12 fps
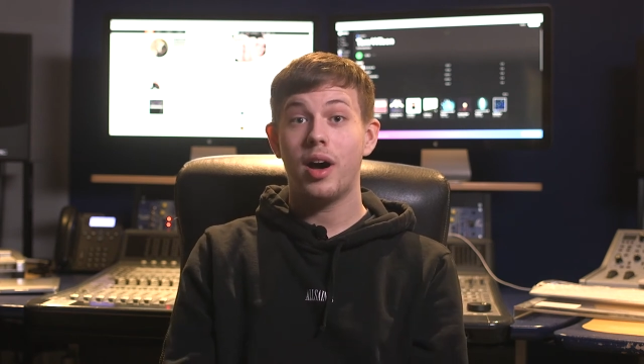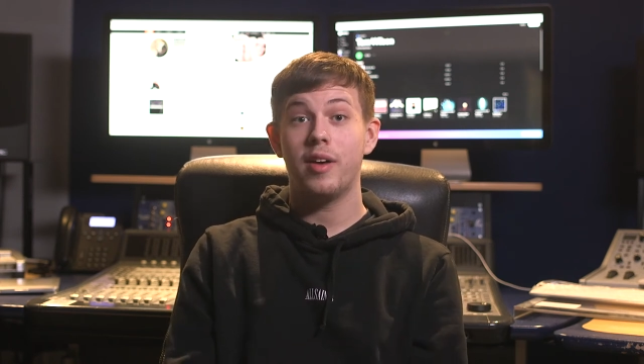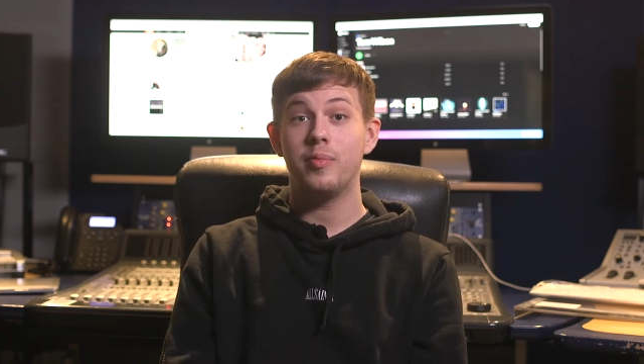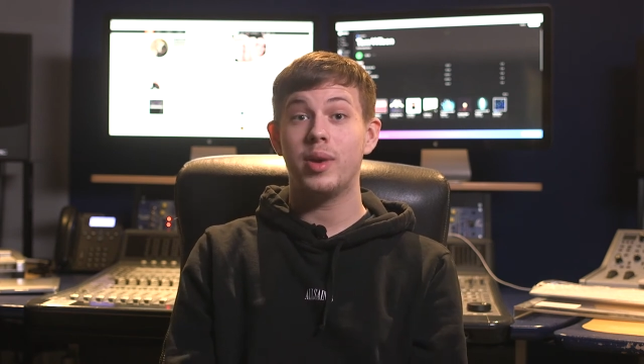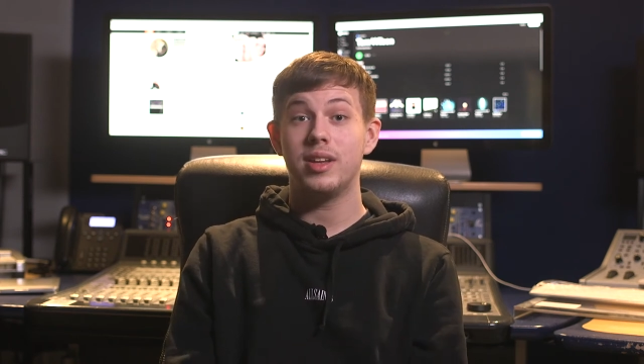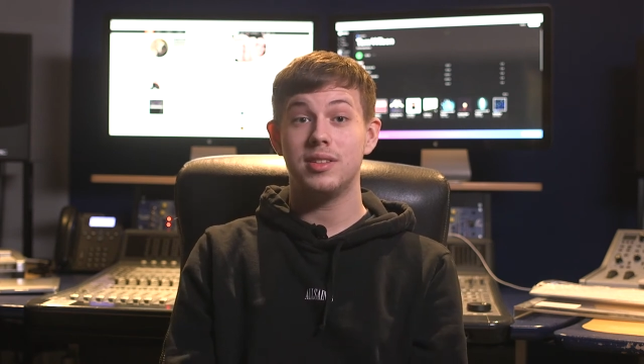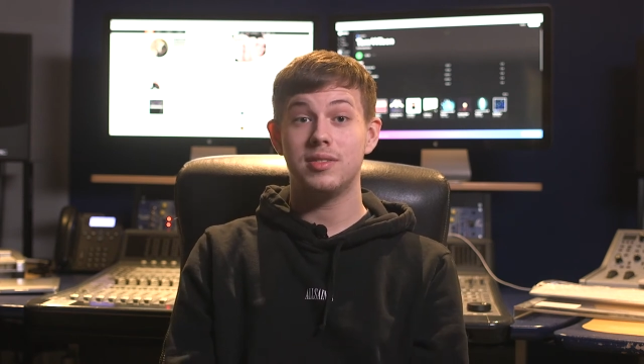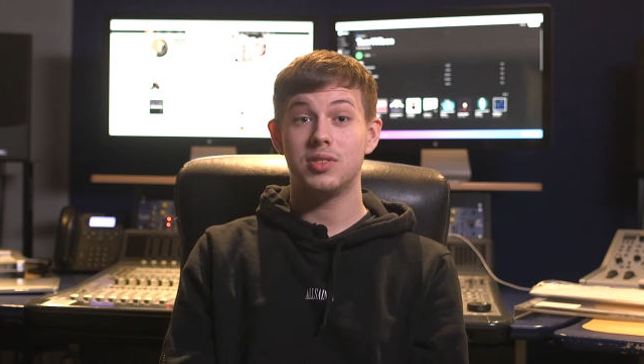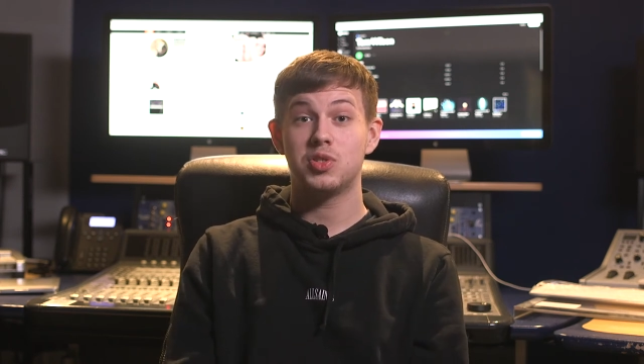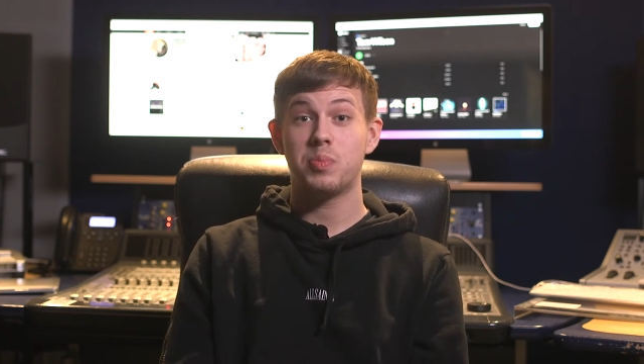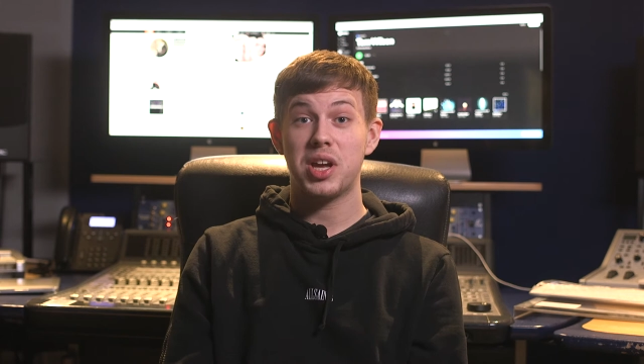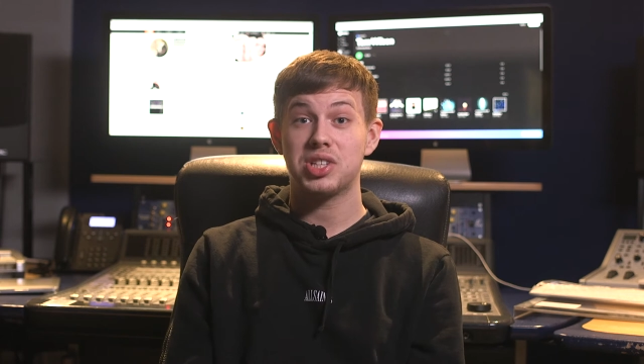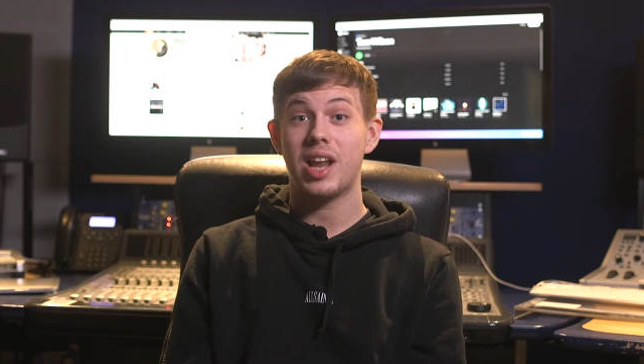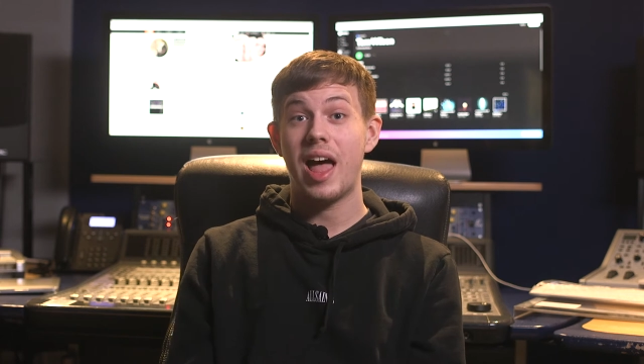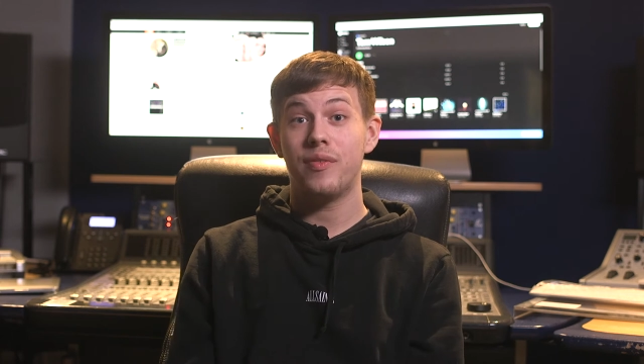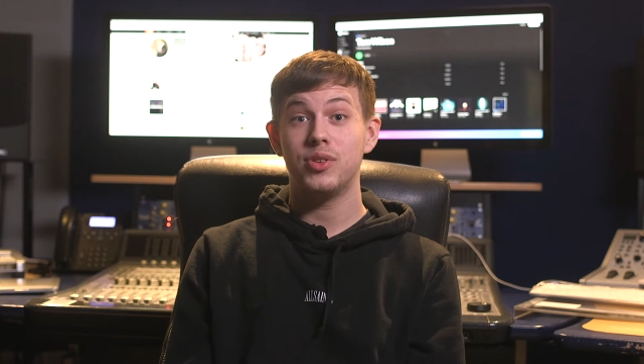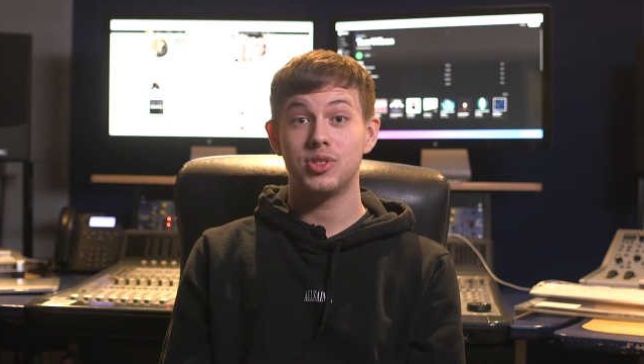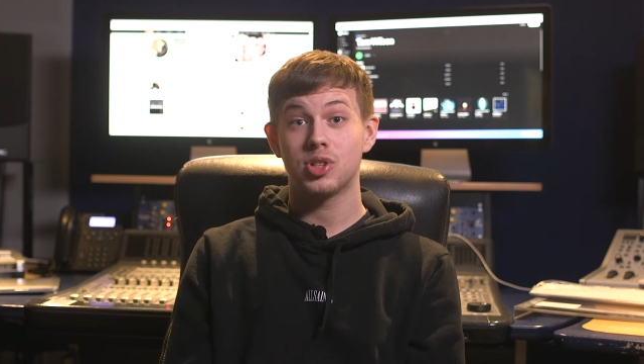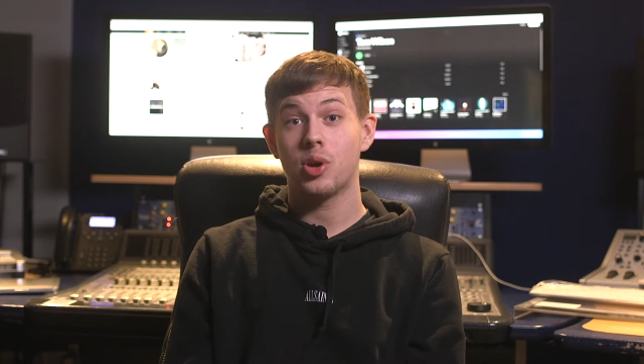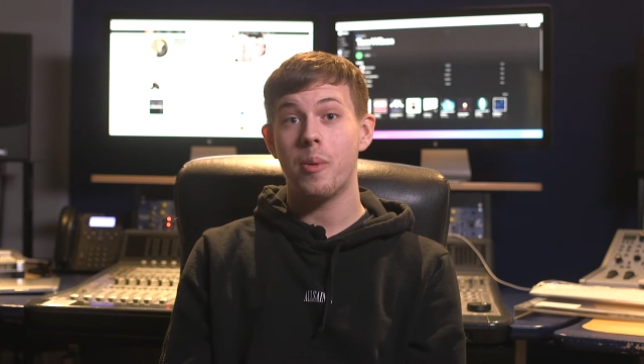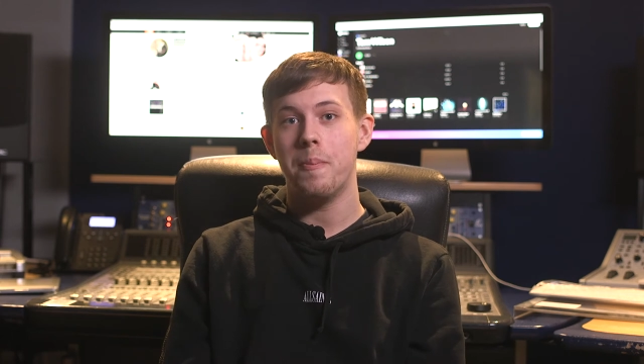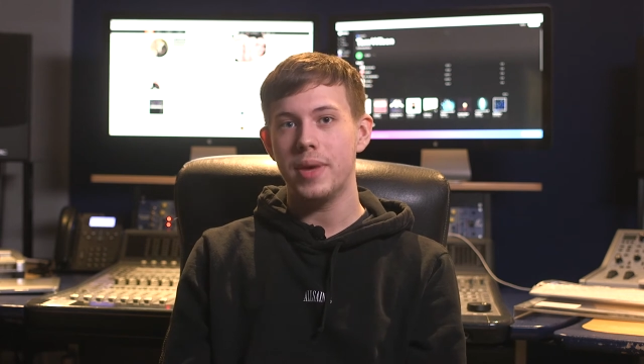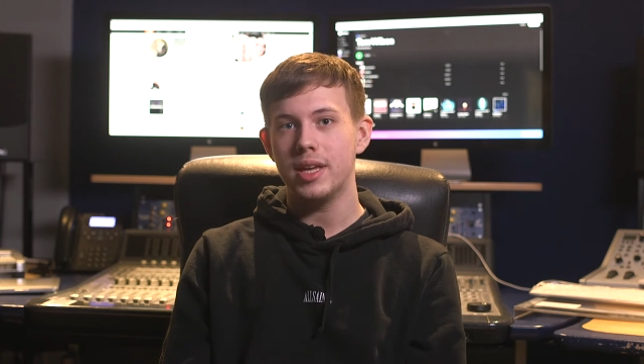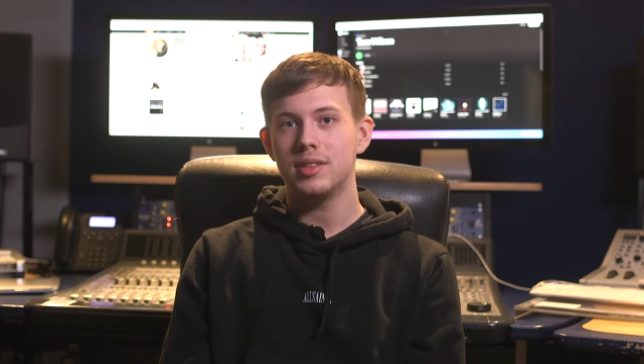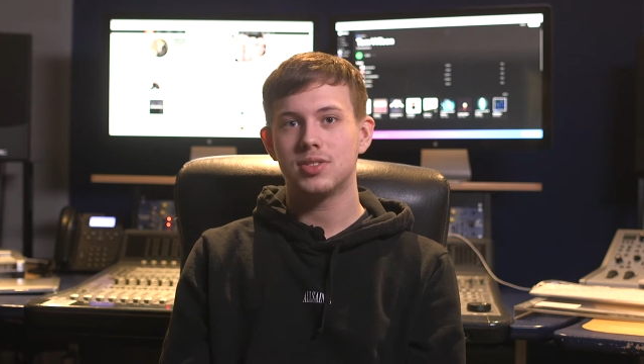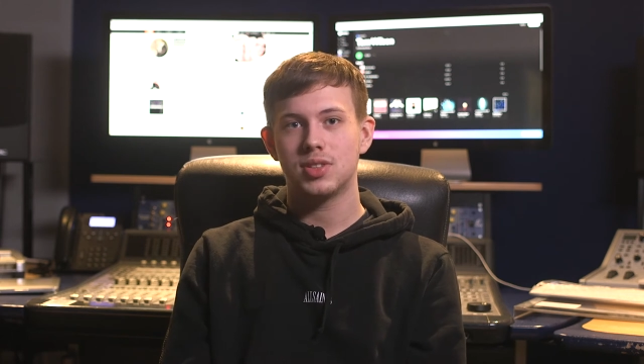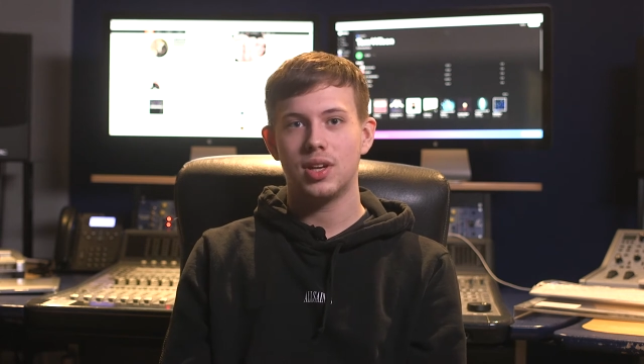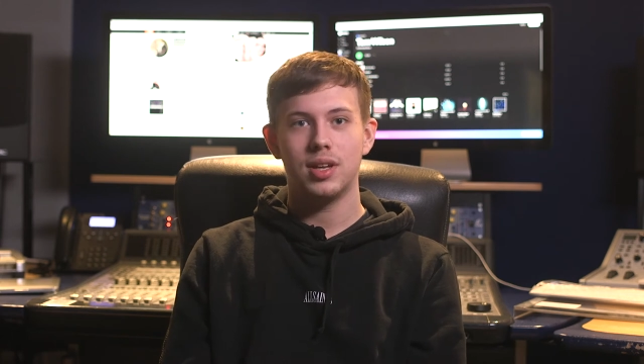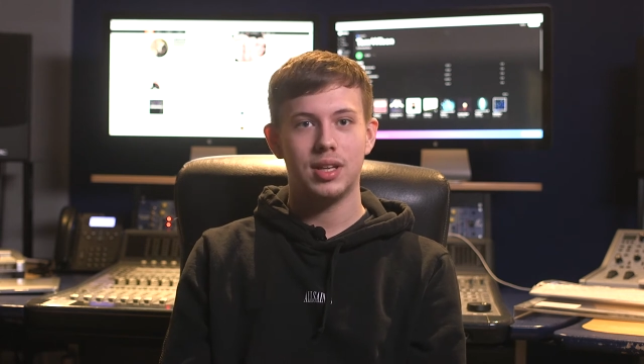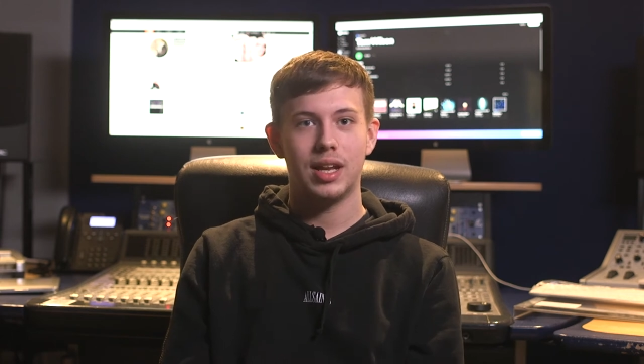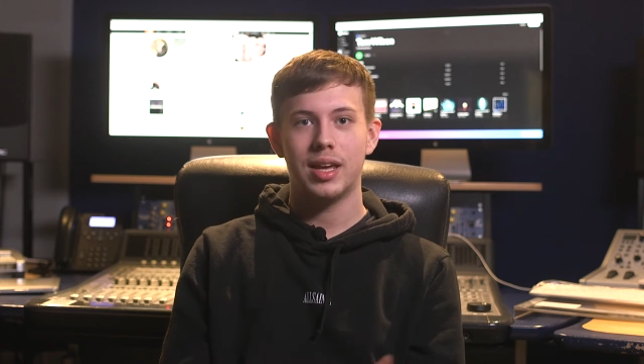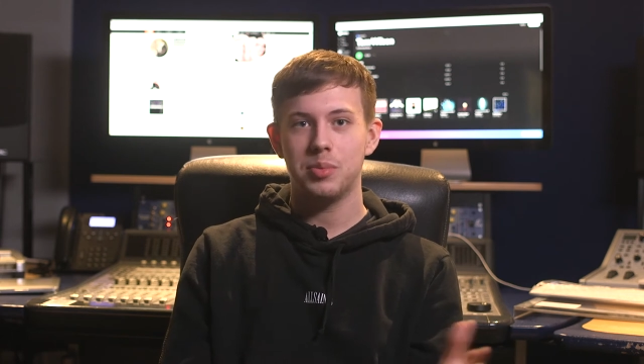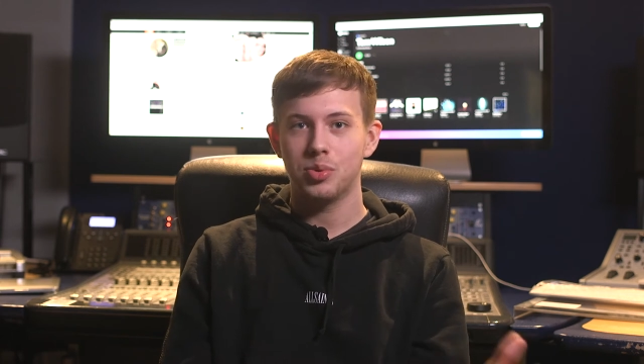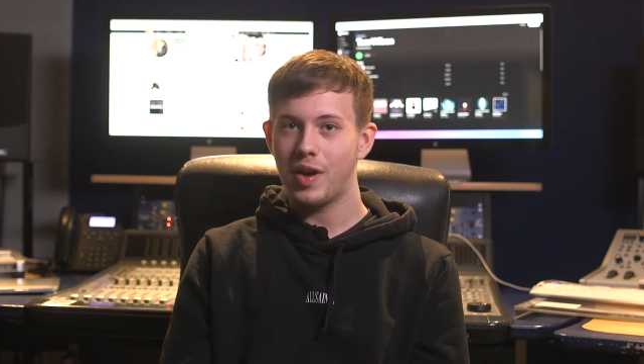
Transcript: I've made special effort to go and meet certain label